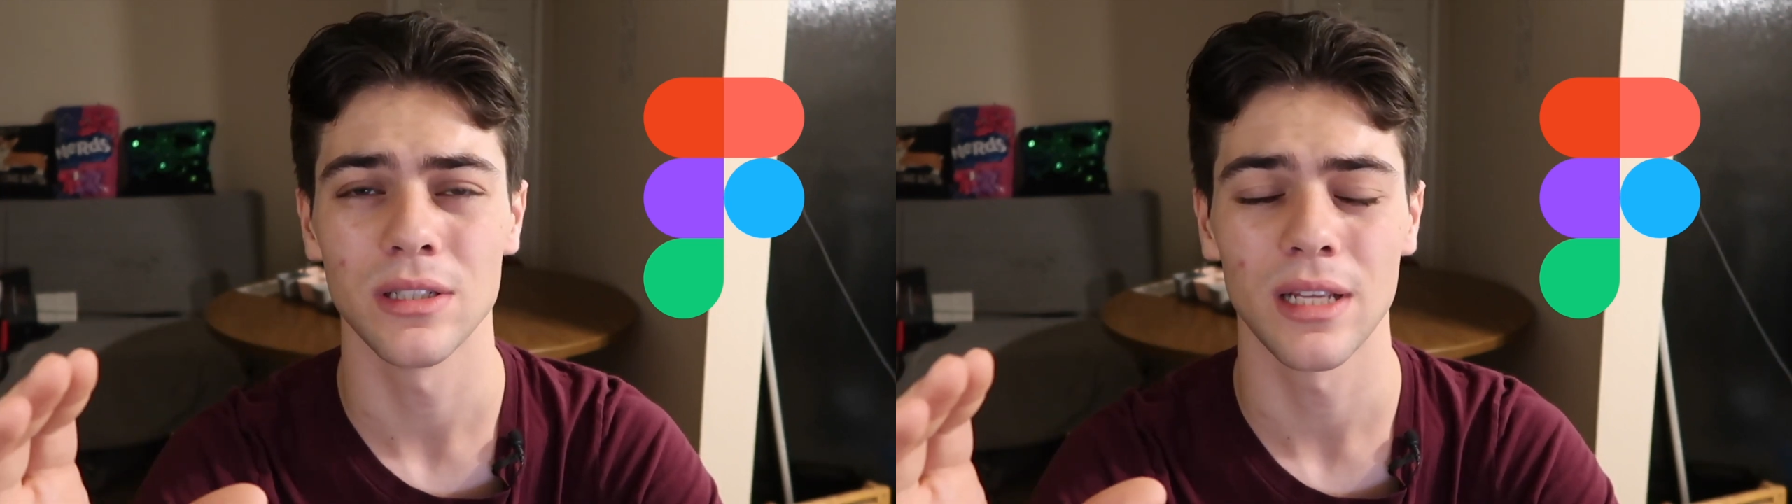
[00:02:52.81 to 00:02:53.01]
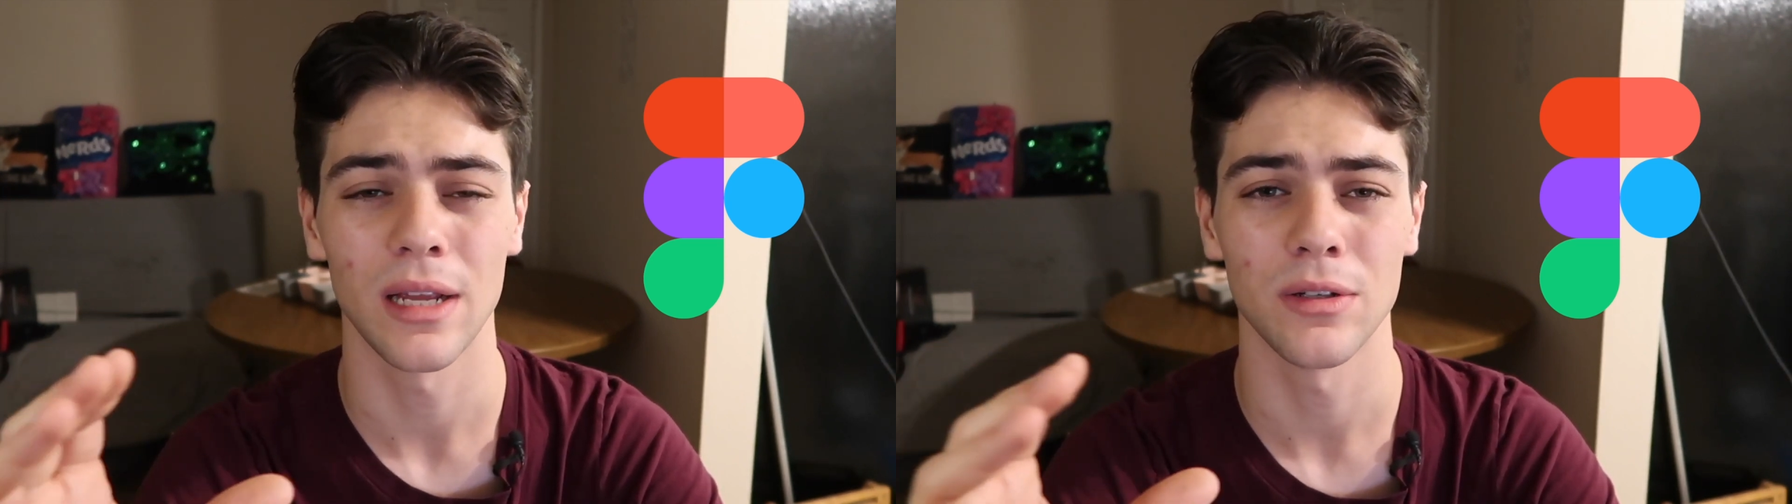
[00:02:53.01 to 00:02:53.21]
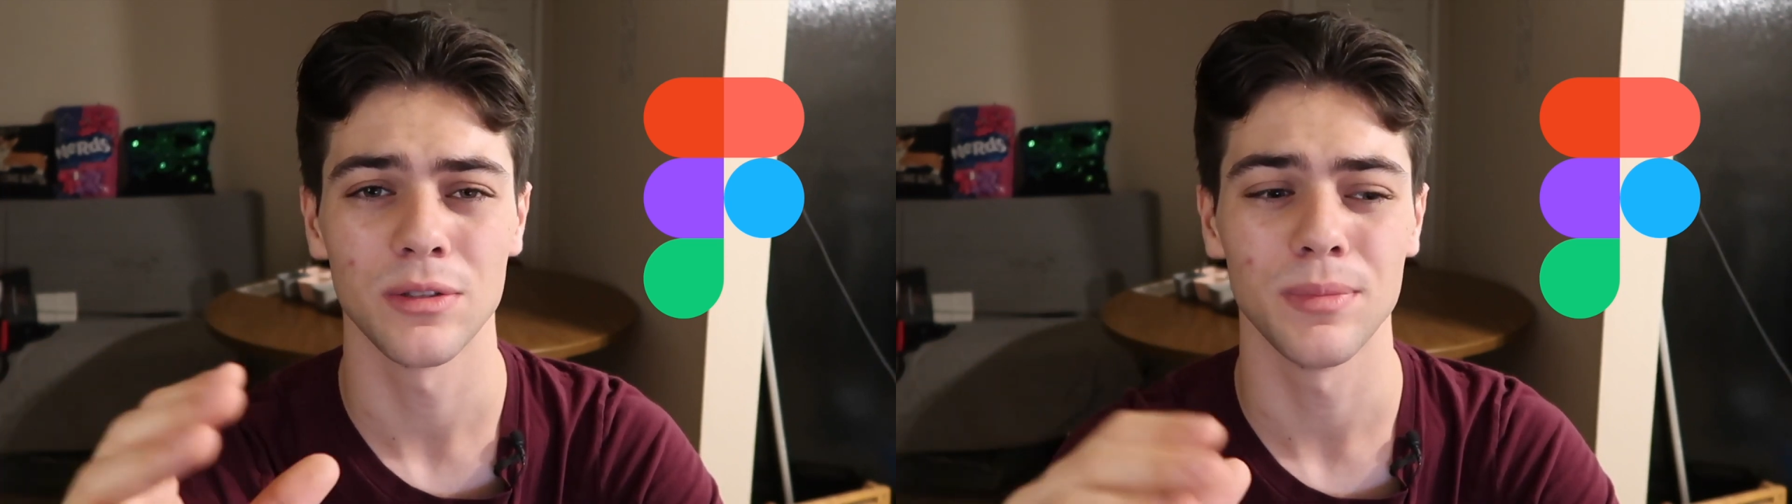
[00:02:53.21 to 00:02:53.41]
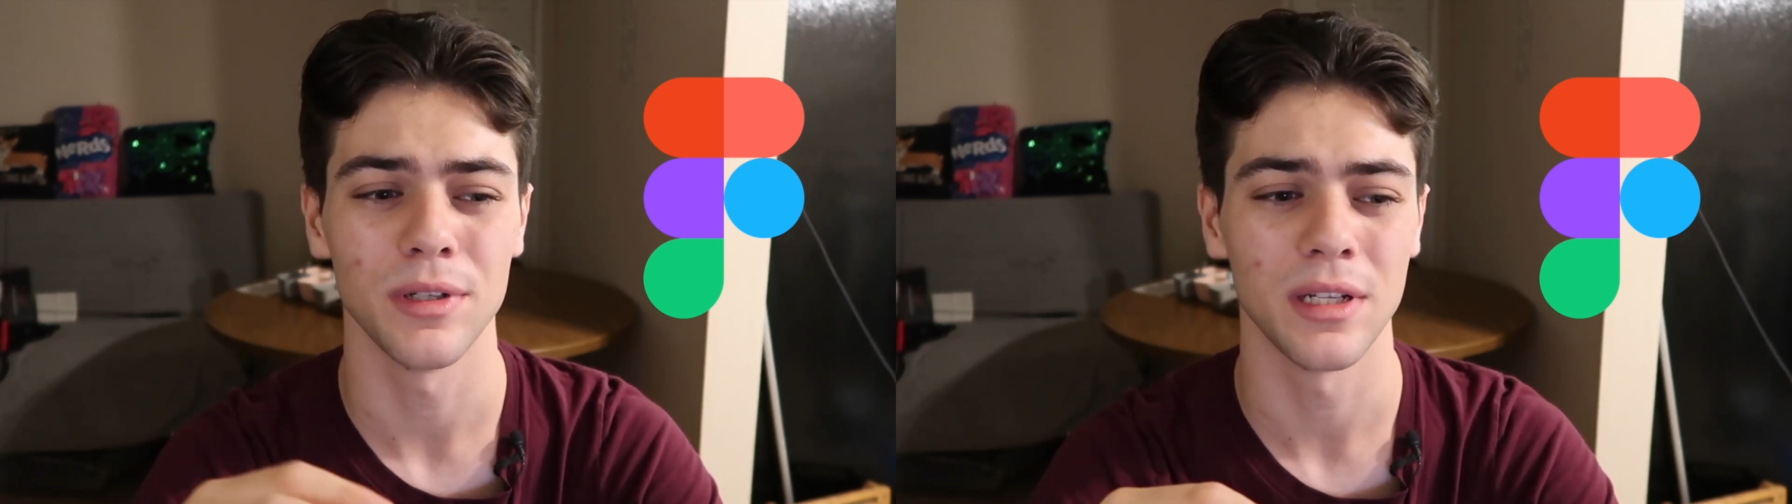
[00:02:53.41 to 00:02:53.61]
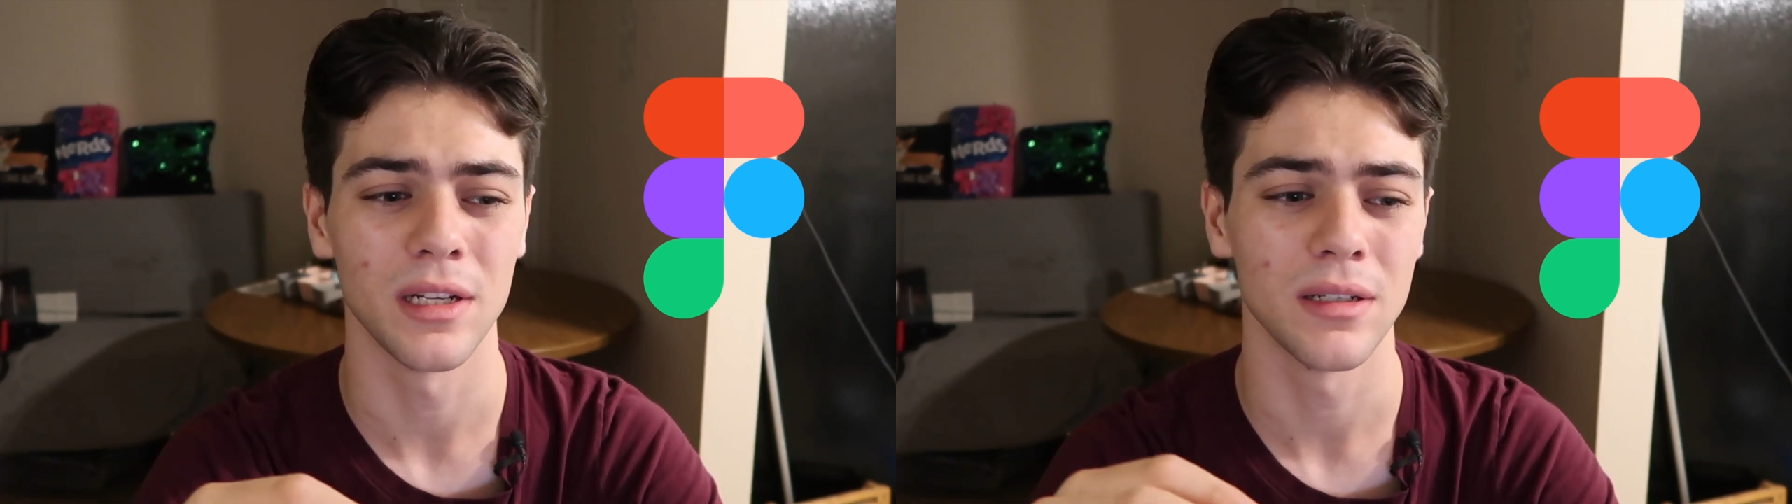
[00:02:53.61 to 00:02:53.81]
Say I was
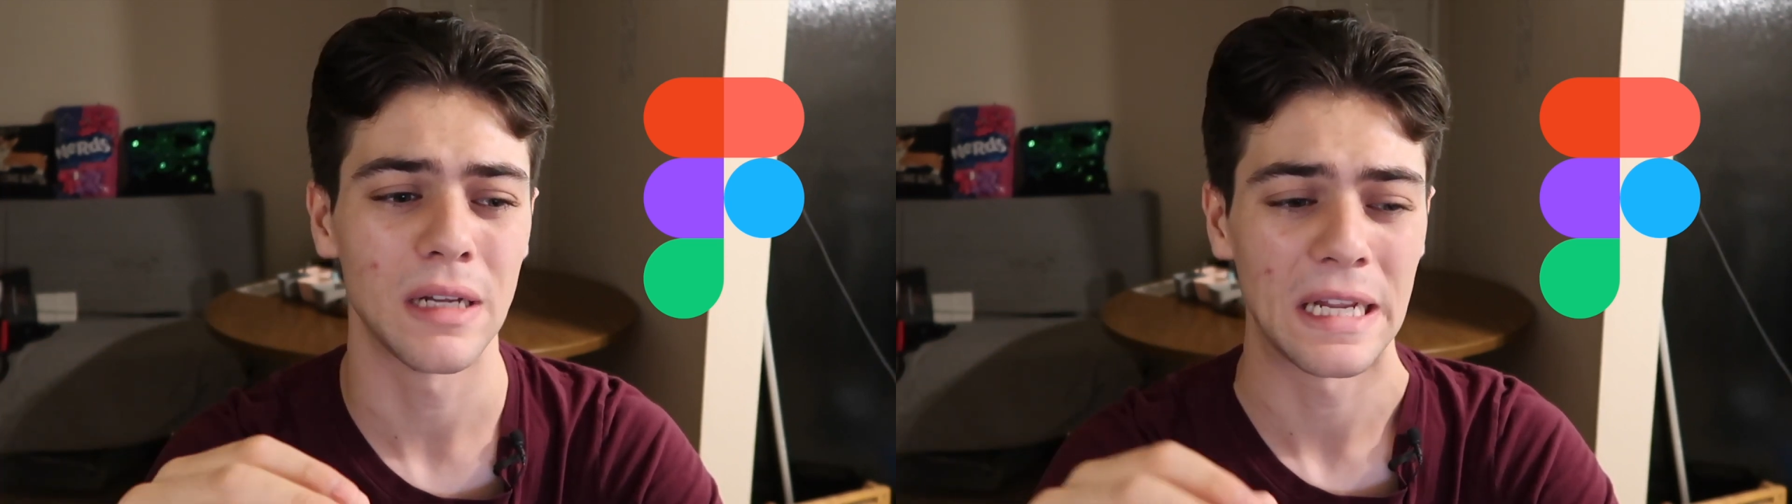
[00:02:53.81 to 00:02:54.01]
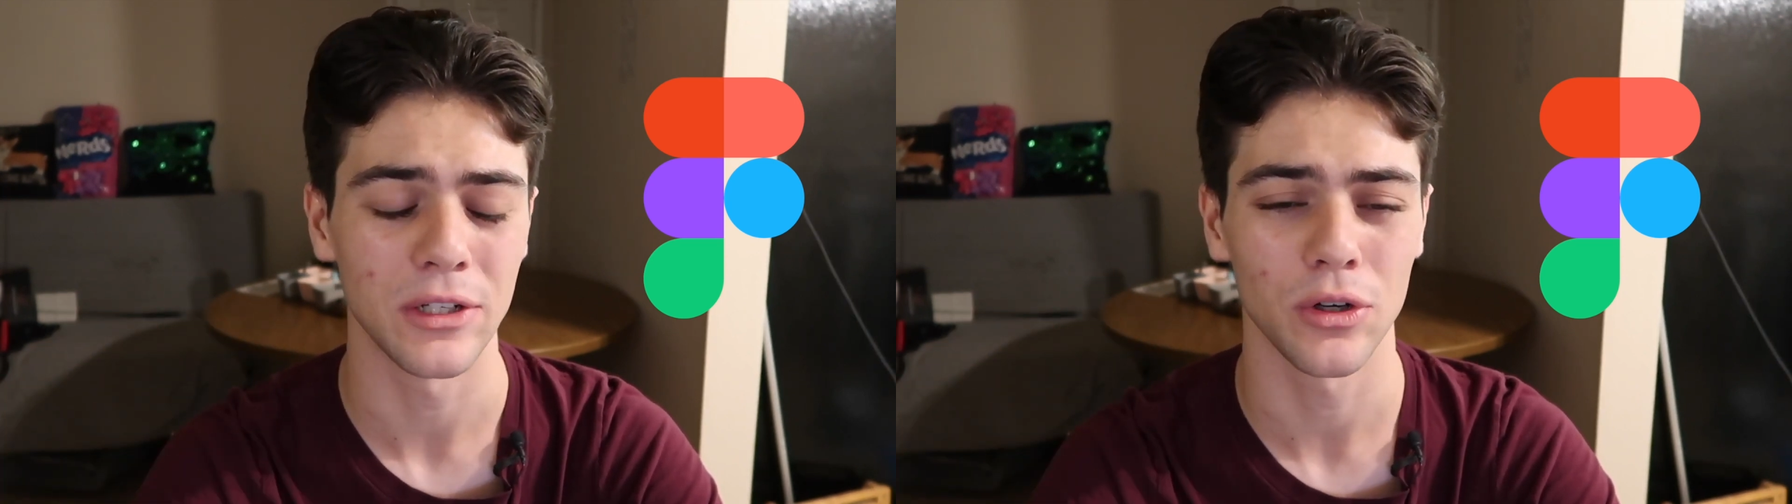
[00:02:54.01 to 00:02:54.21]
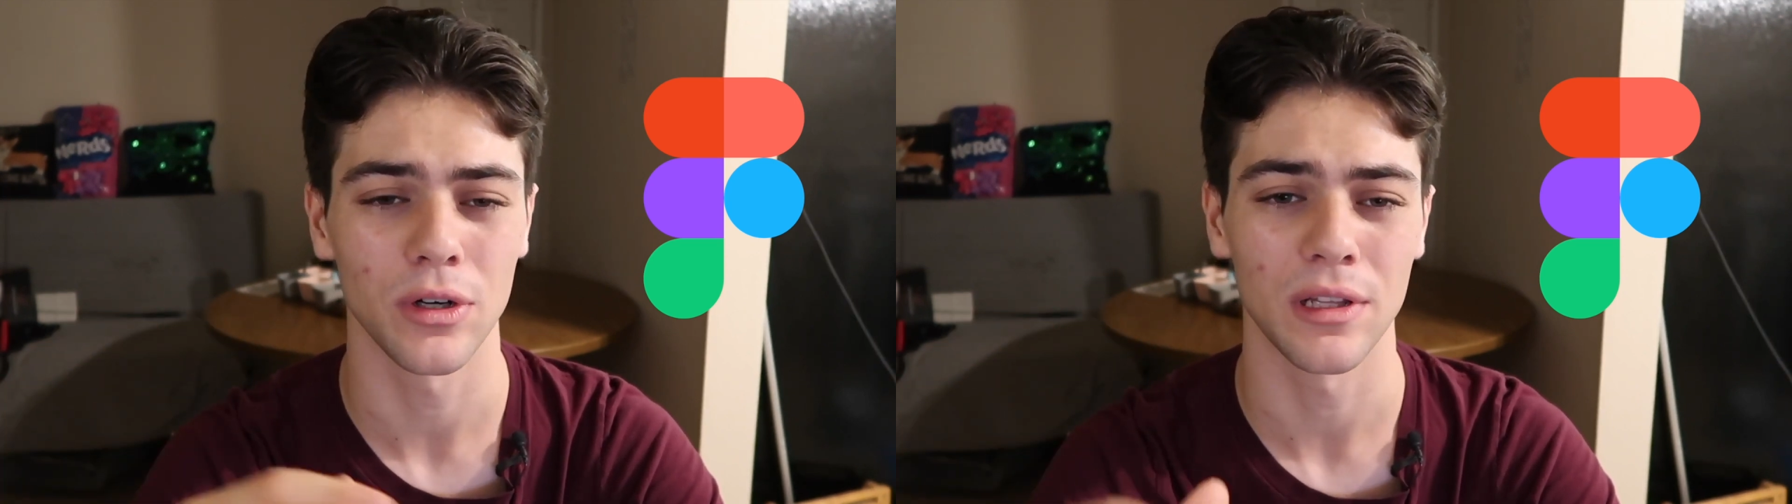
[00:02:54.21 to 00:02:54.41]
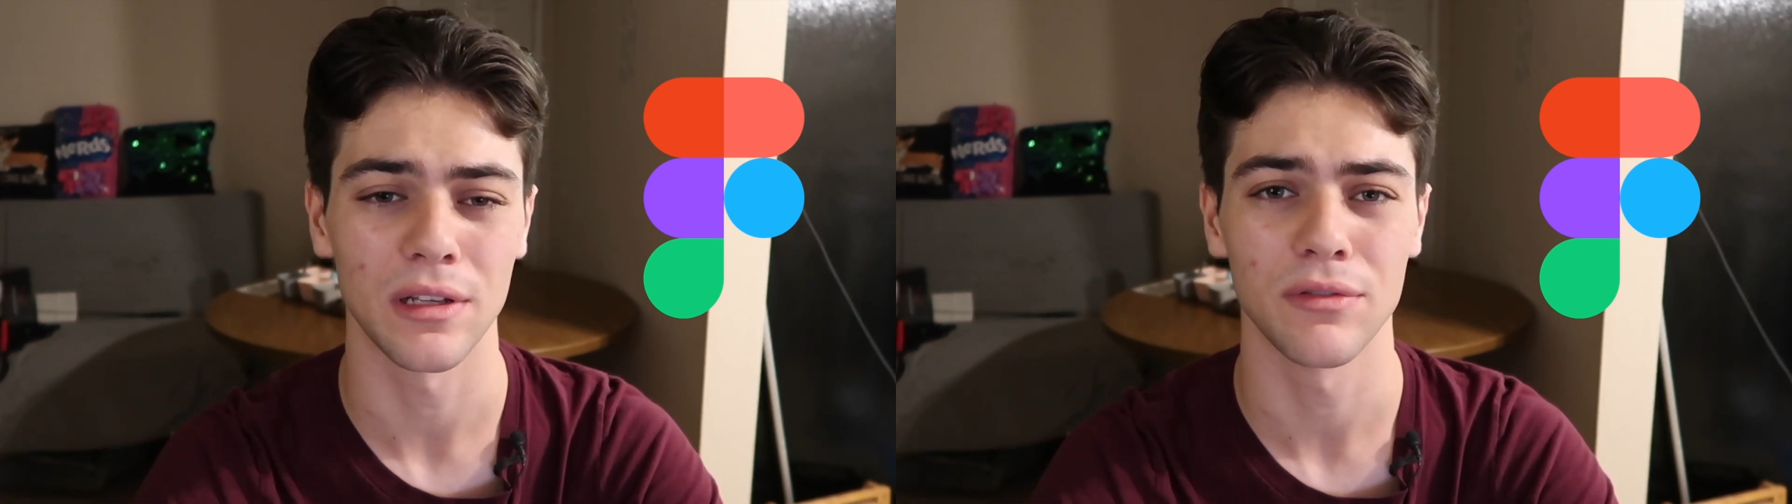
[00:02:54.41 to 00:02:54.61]
building it internally